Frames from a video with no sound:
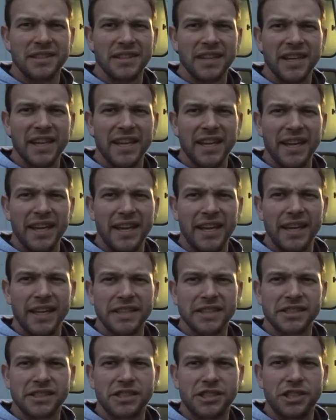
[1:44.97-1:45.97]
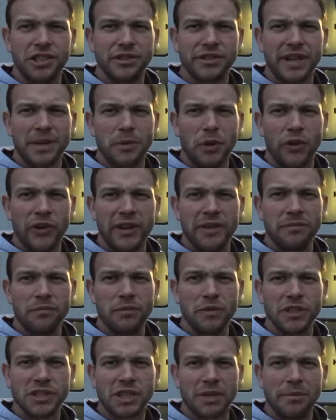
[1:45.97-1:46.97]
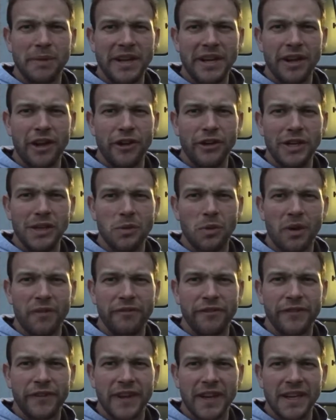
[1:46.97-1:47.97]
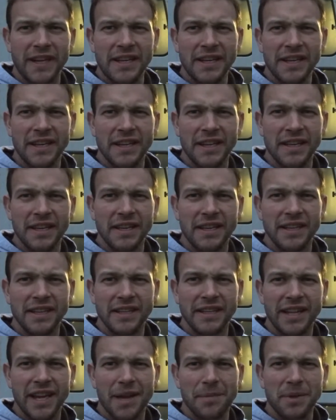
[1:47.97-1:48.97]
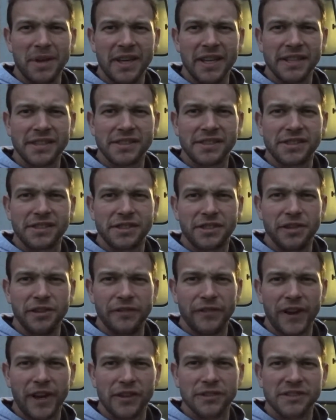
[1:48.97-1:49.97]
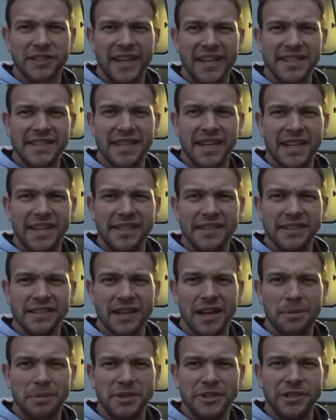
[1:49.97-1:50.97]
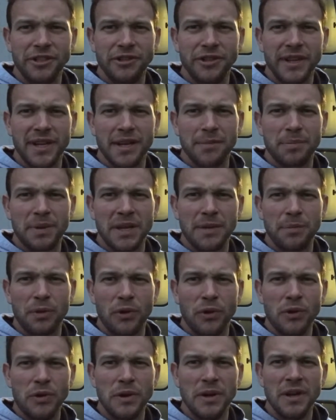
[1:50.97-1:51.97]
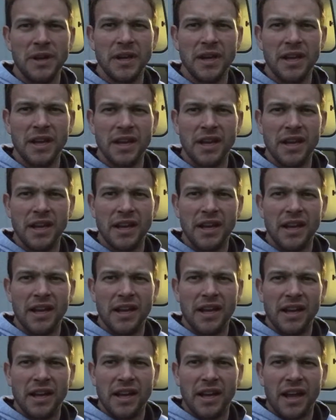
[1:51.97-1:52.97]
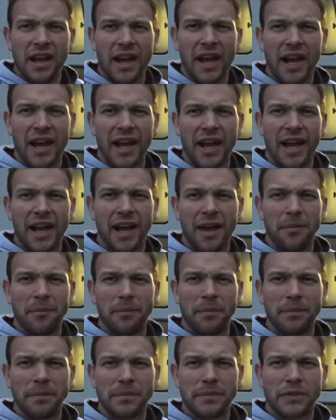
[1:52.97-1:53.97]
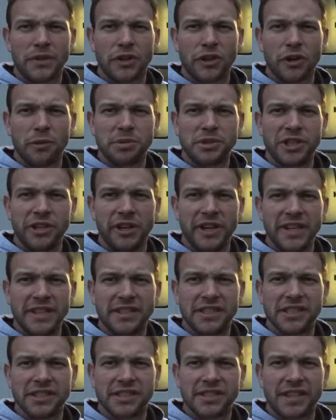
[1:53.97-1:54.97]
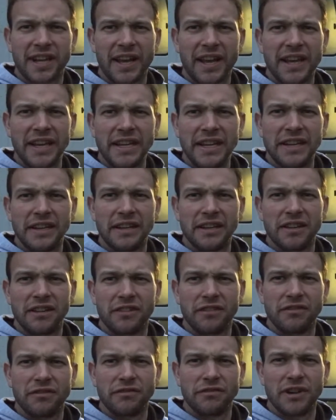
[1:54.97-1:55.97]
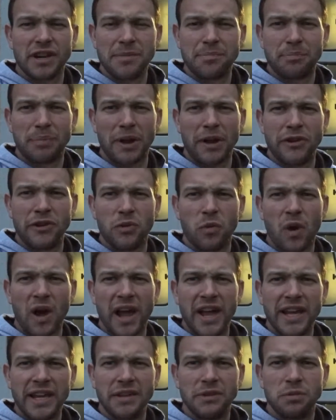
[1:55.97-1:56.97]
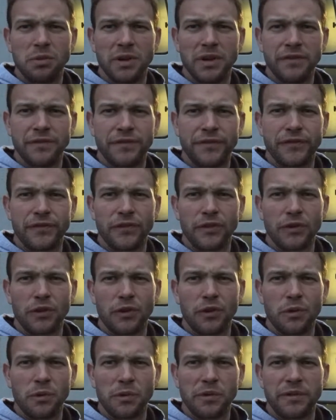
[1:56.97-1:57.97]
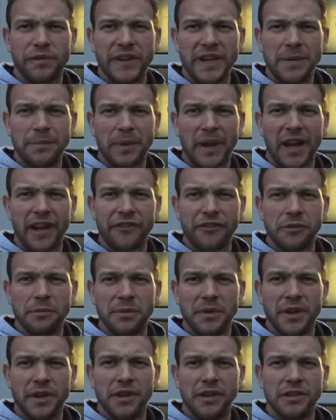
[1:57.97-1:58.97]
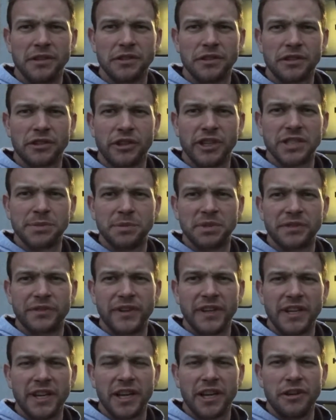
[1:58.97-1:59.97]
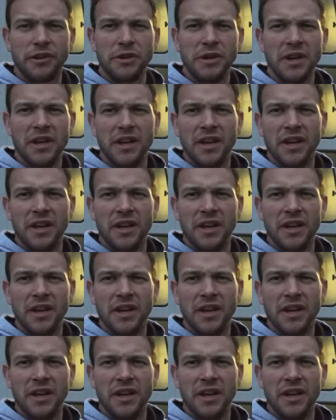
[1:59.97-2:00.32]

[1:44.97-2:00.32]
It's Tuesday morning, which can mean only one thing. Yep, it's 2018. Happy New Year, people. Good opportunity just to say, really blown away with all the feedback from the Christmas video.